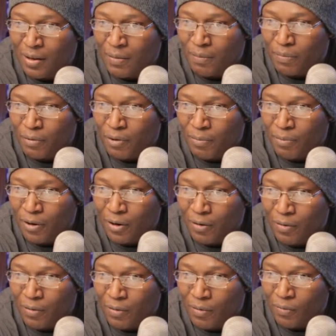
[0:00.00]
Boy,
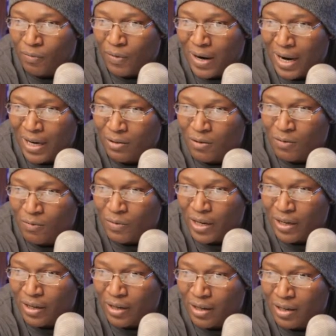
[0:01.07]
boy, Radical
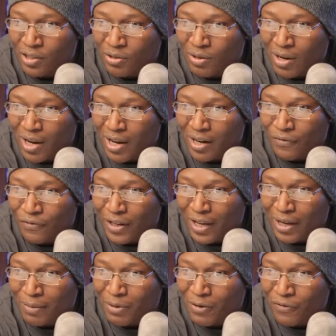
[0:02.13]
Rick gonna try to
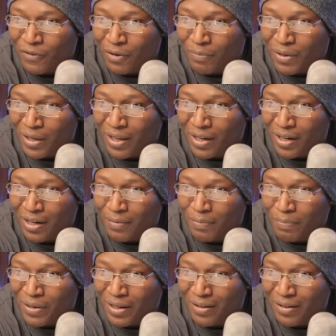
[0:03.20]
flame you for being a P.